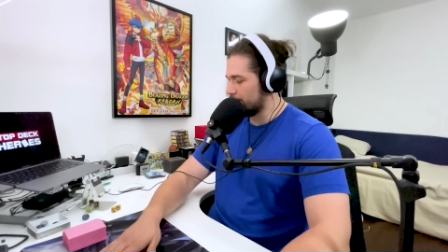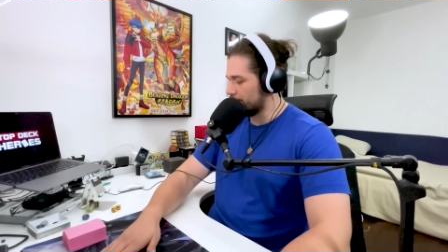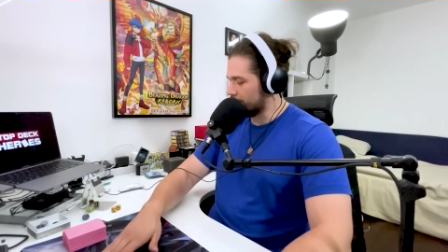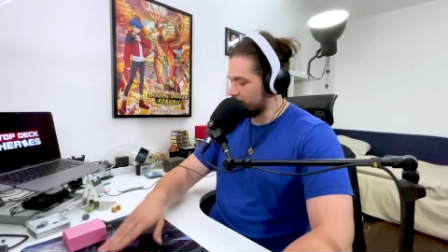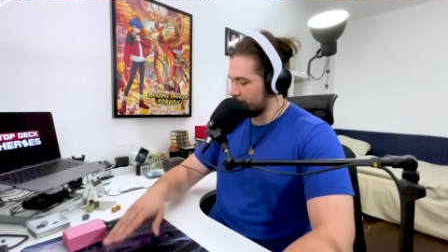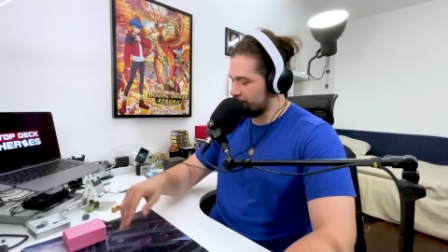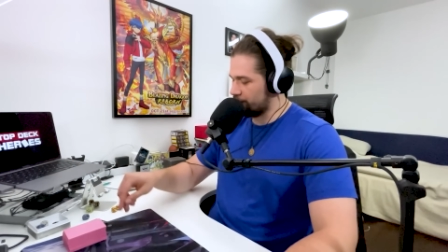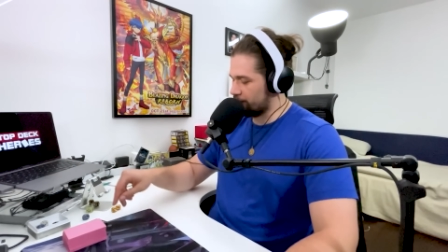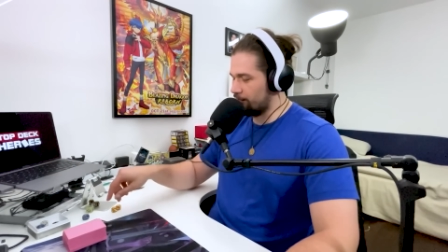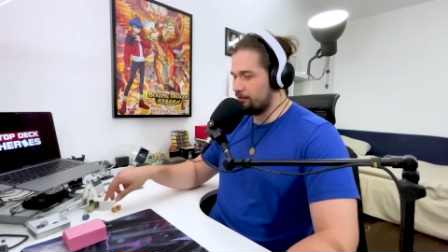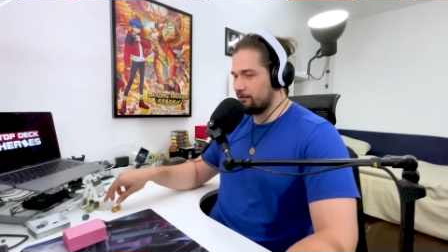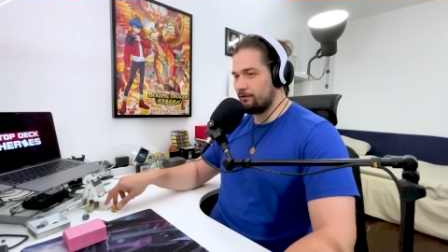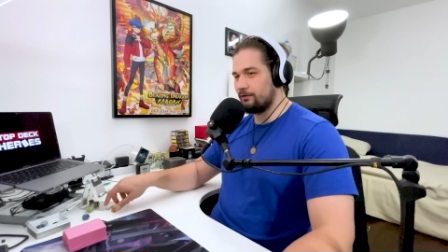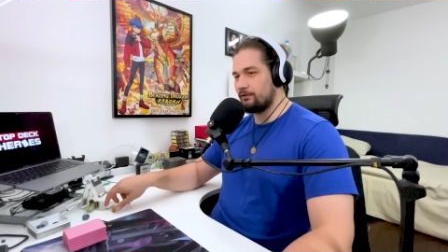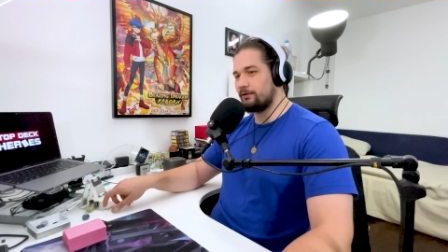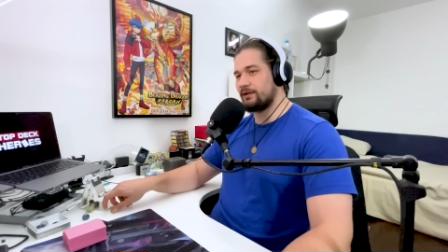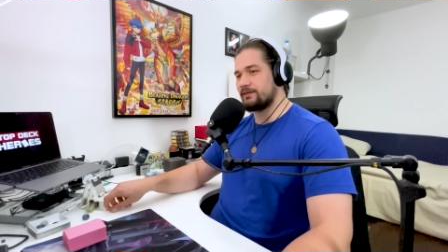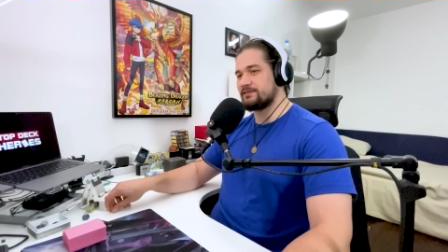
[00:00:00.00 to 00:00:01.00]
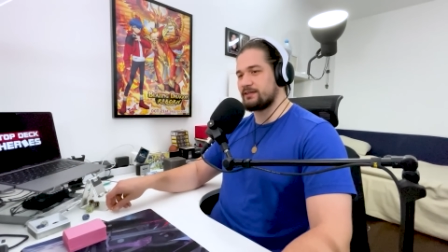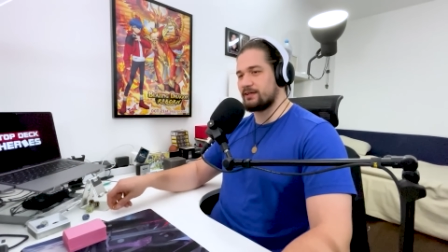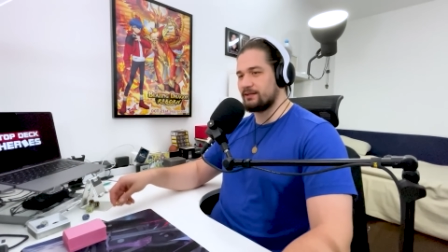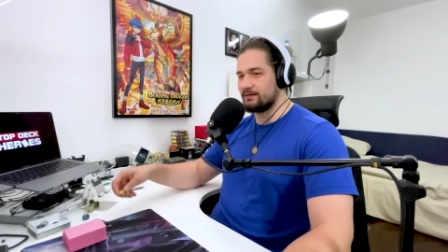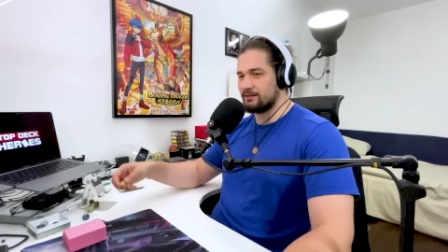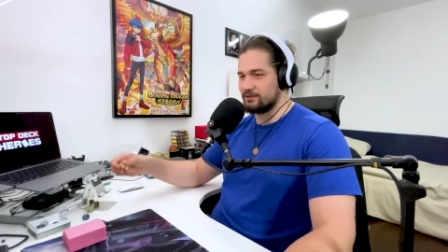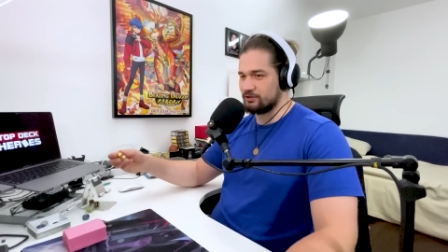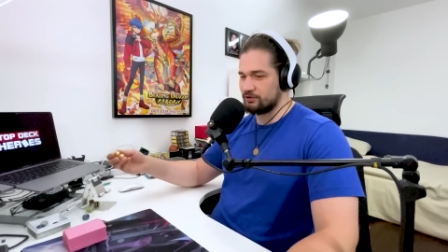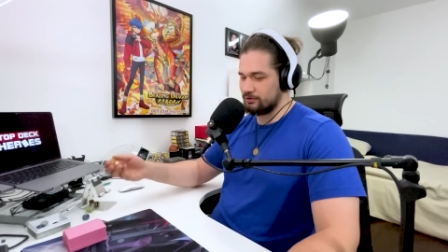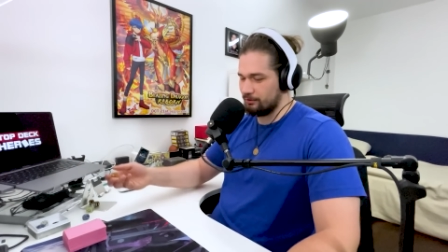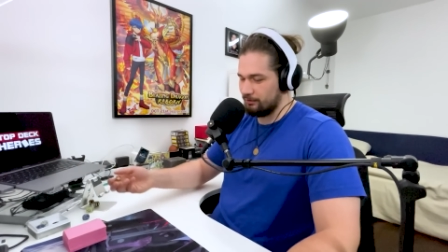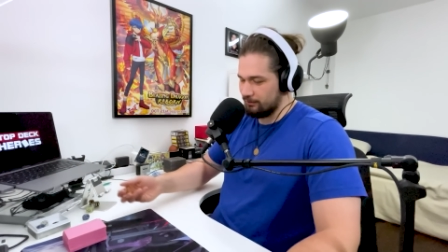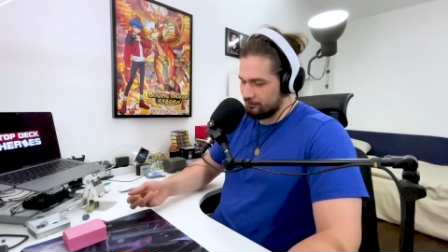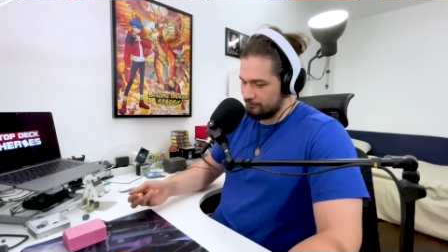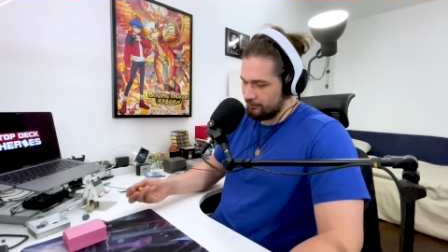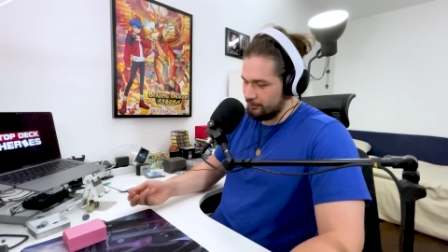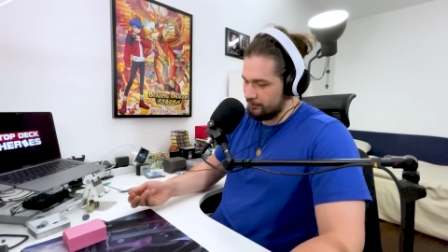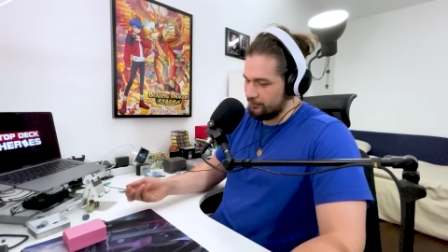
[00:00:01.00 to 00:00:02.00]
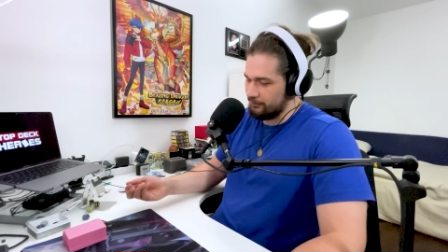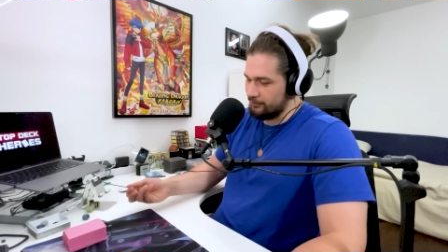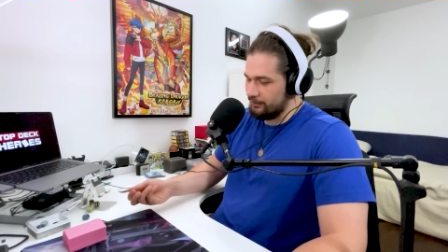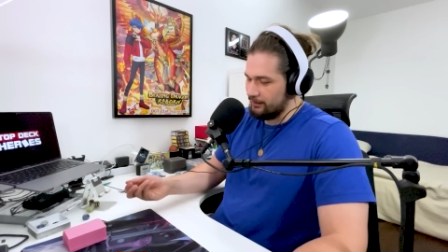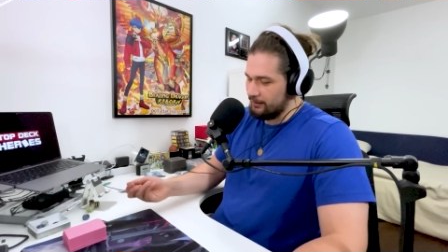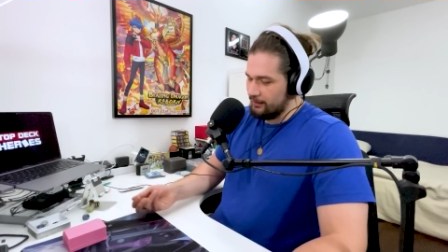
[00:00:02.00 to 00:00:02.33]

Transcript: Without further ado, let's get this show on the road